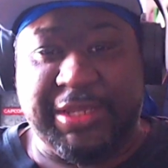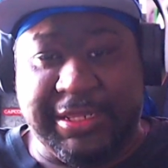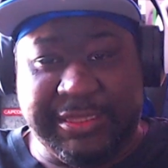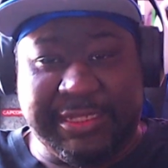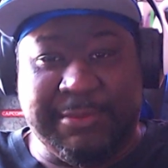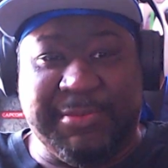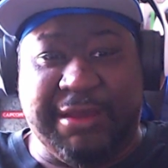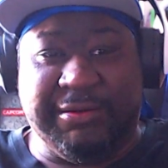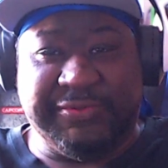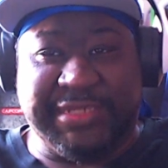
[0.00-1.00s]
And the
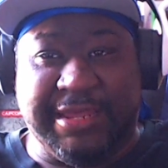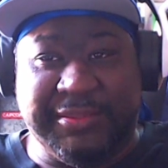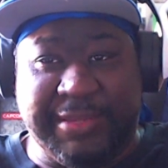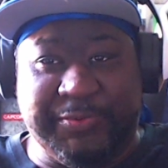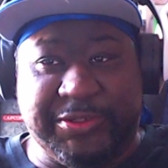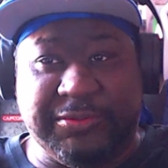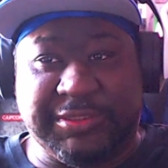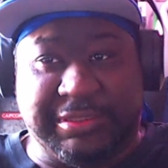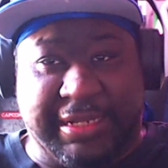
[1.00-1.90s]
amount of sound they produce,